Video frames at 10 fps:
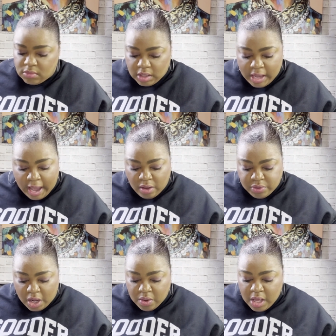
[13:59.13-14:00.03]
i don't
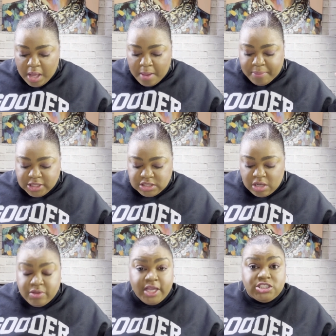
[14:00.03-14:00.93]
know but so
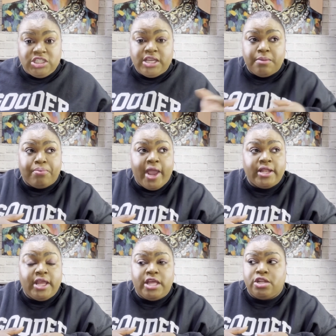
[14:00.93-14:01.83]
yeah she get
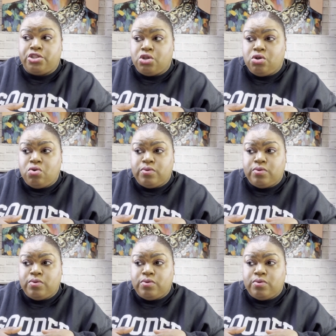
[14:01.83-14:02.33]
pregnant and the dude was